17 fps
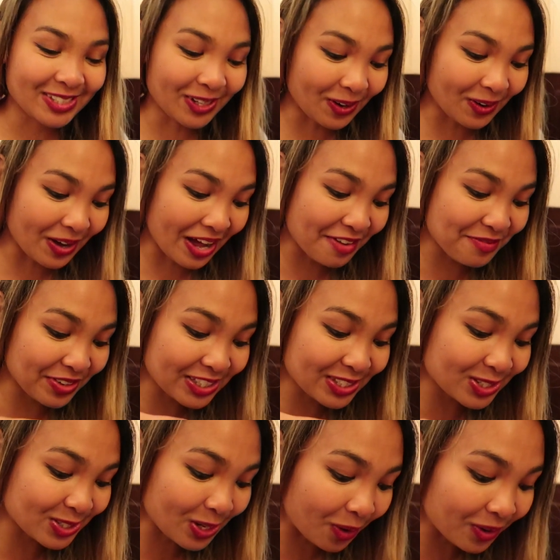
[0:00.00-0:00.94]
So I've
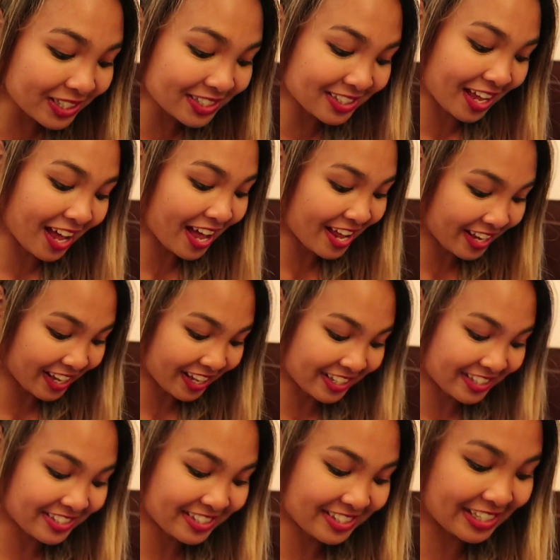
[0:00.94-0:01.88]
been so
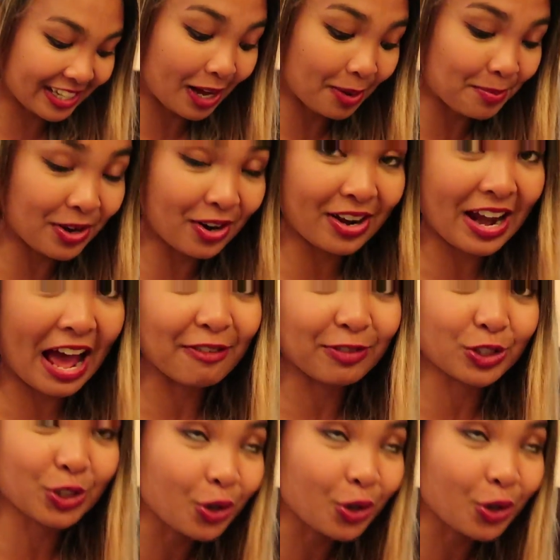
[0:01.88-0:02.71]
excited to come here and have